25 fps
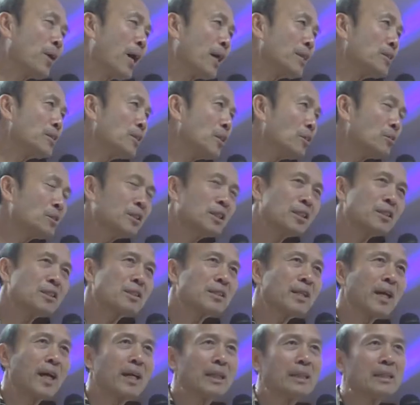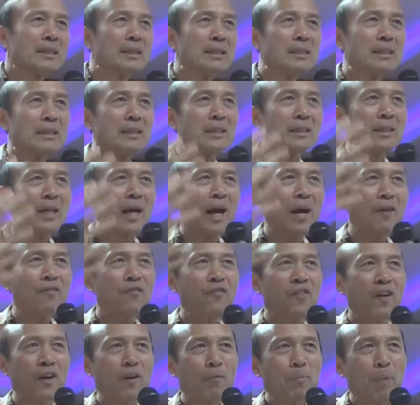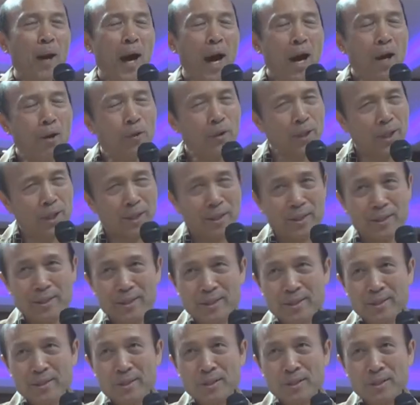I noticed that I felt power.